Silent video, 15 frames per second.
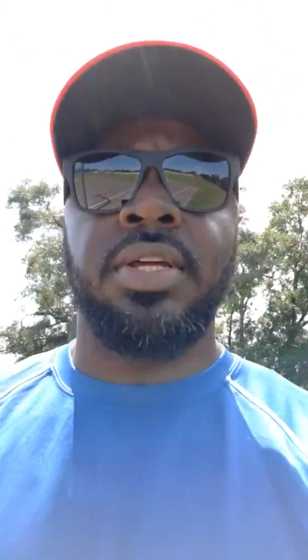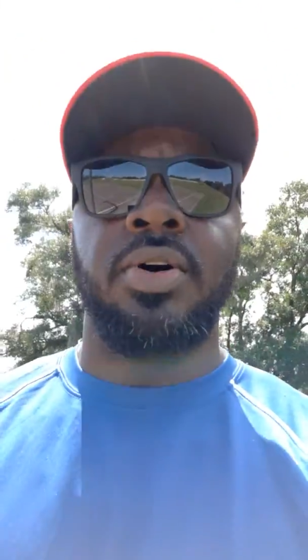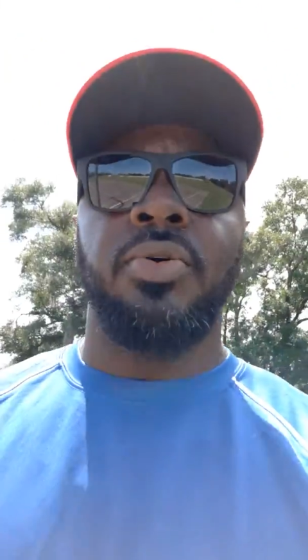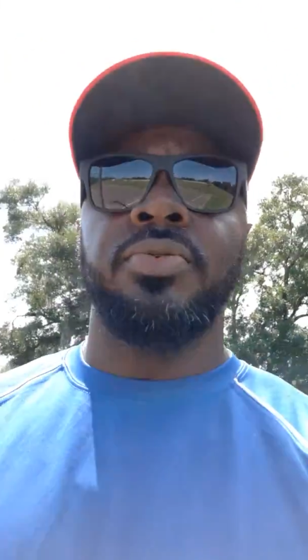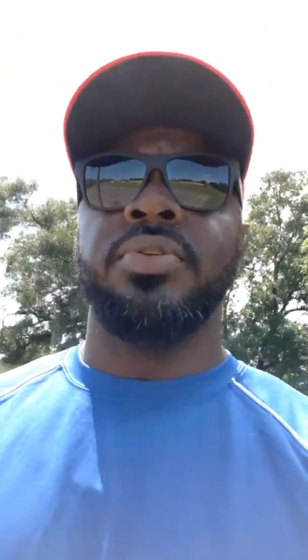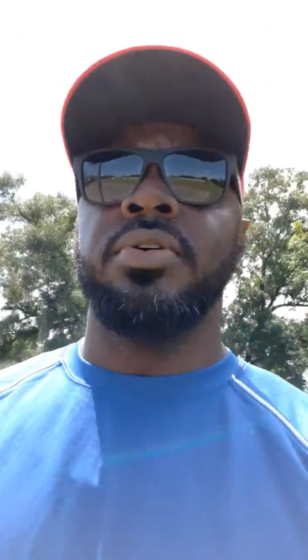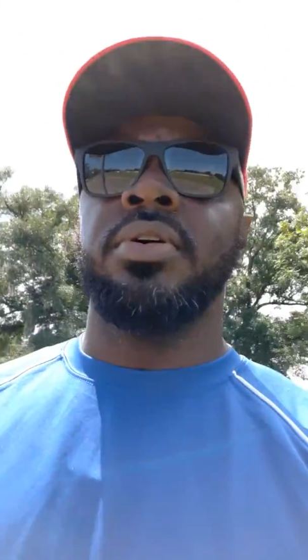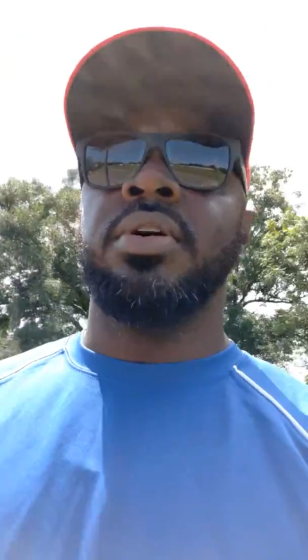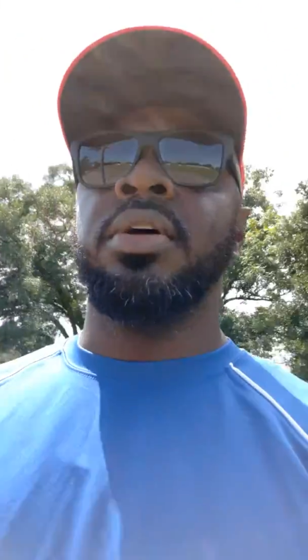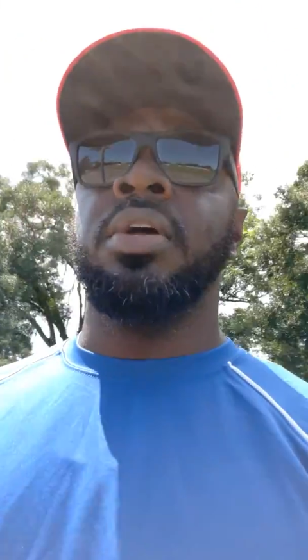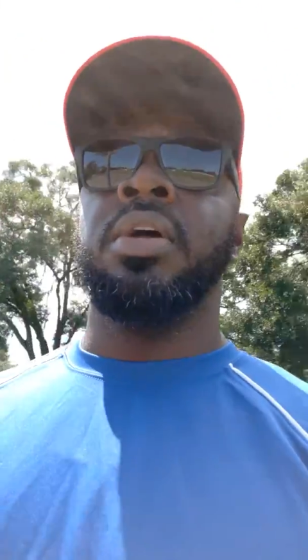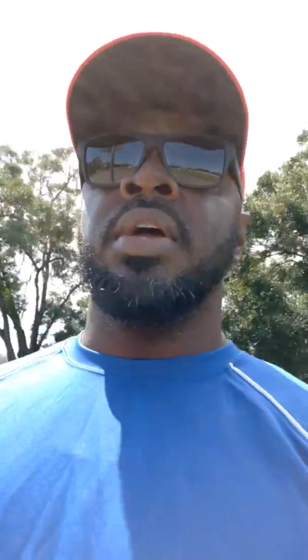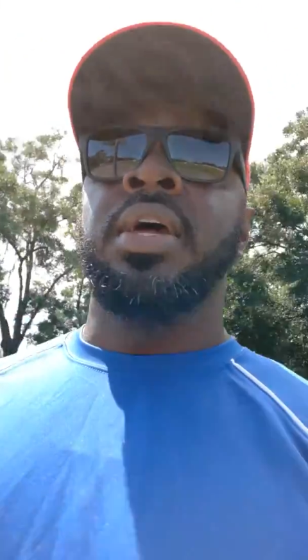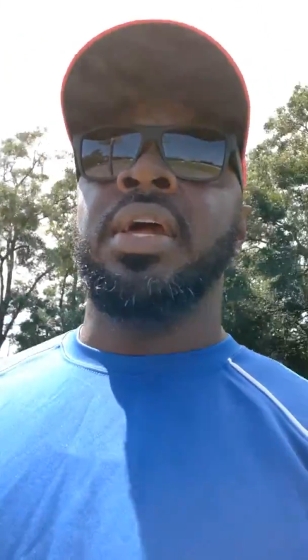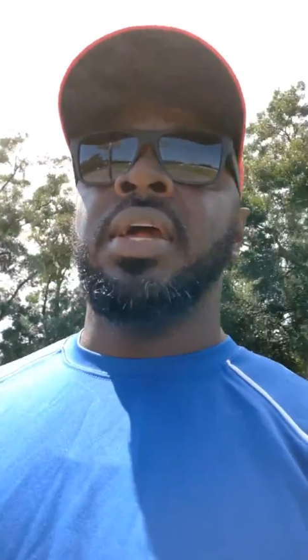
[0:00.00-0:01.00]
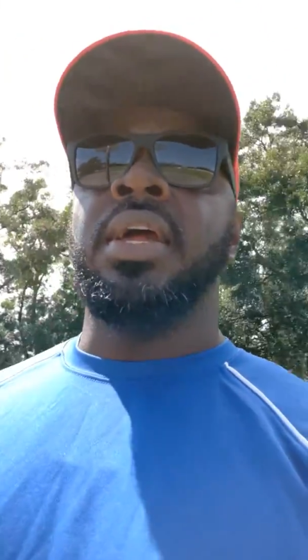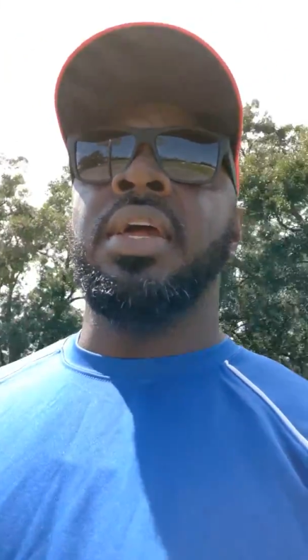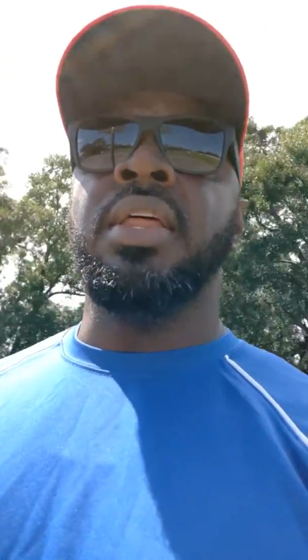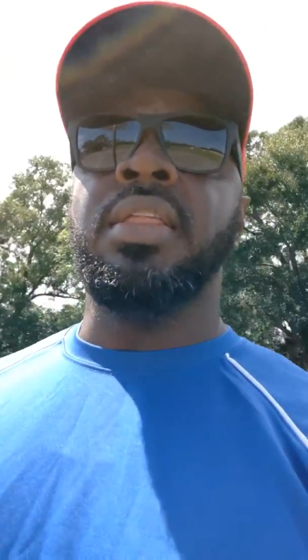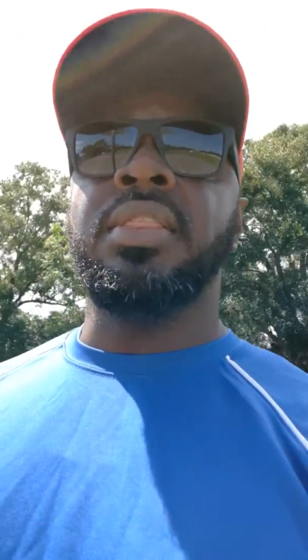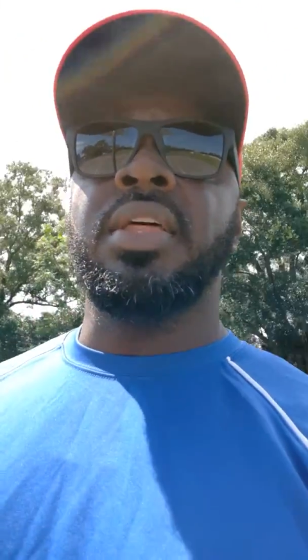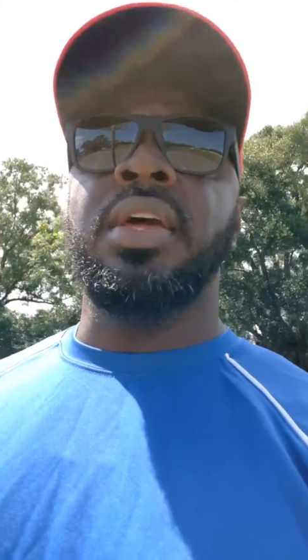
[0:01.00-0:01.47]
older.
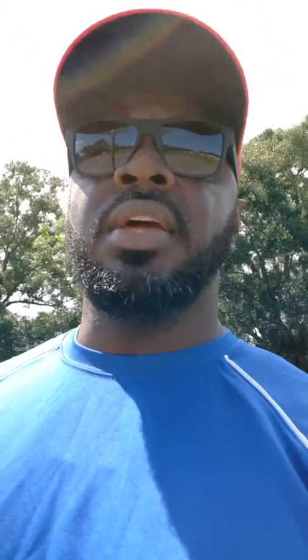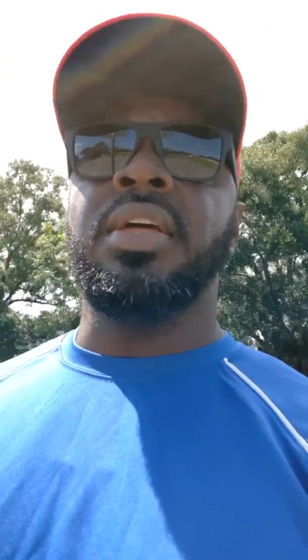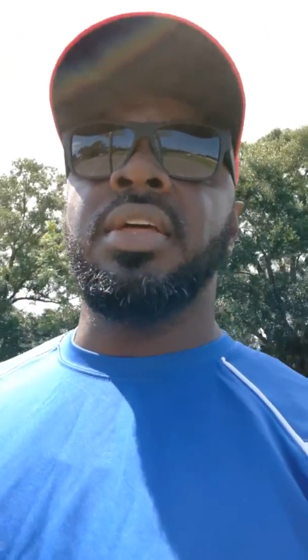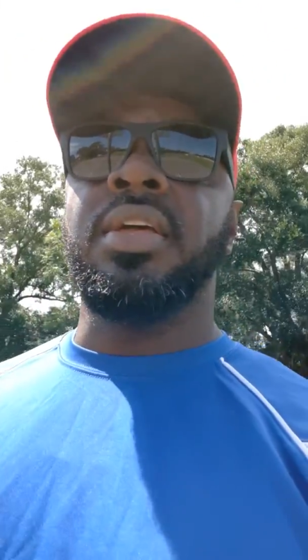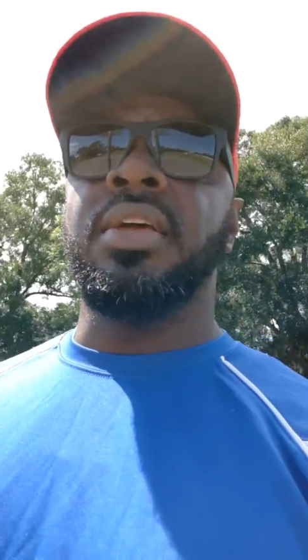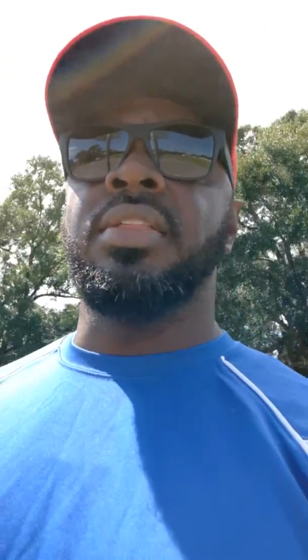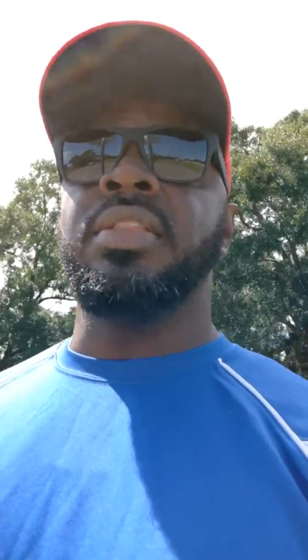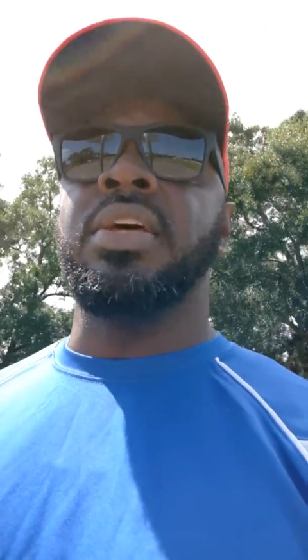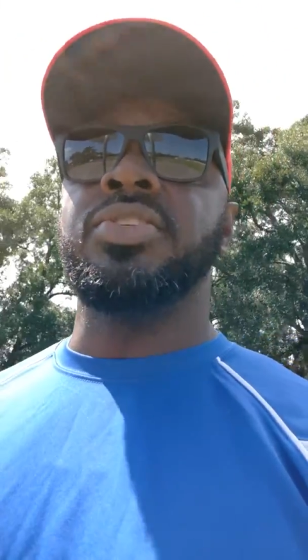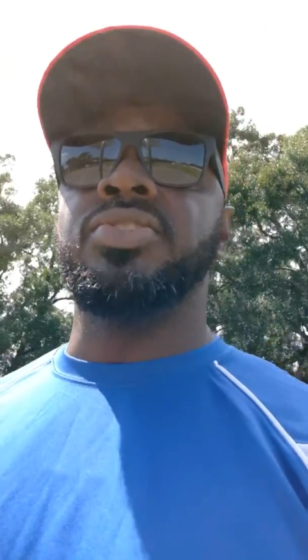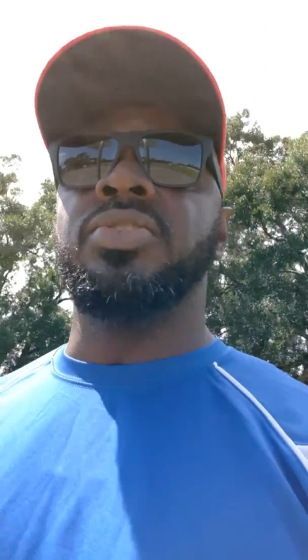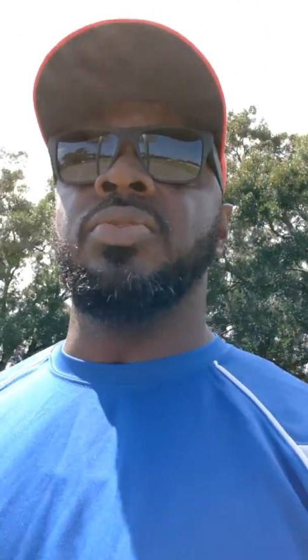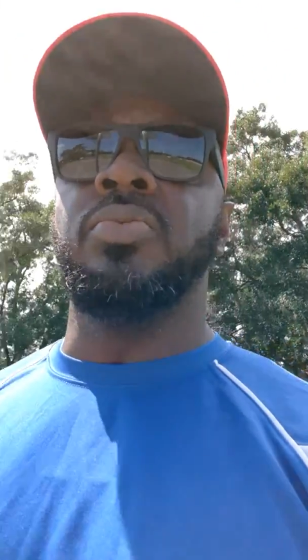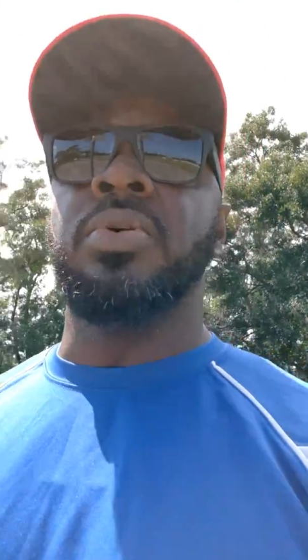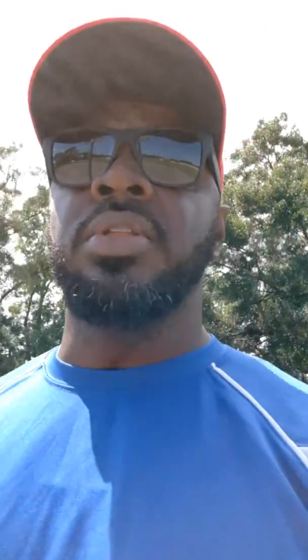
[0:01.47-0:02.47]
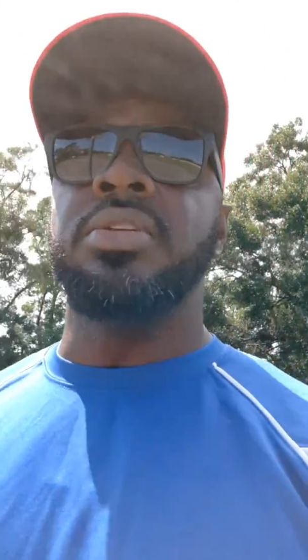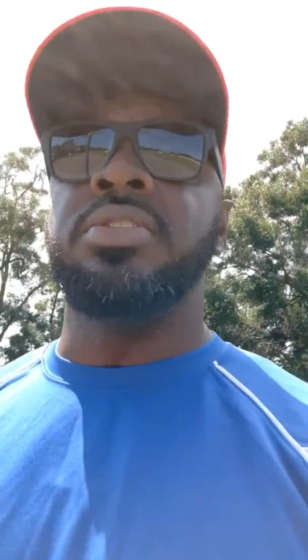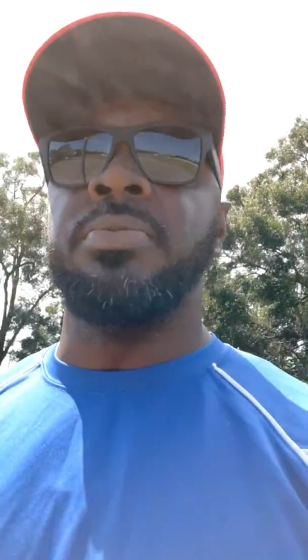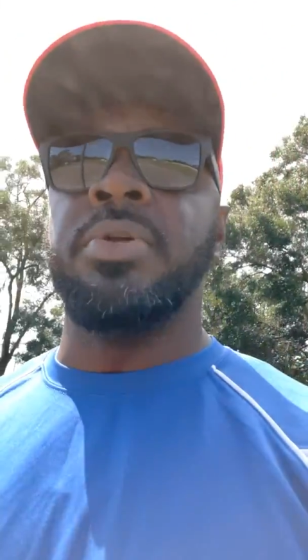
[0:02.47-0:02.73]
Anything that you're willing to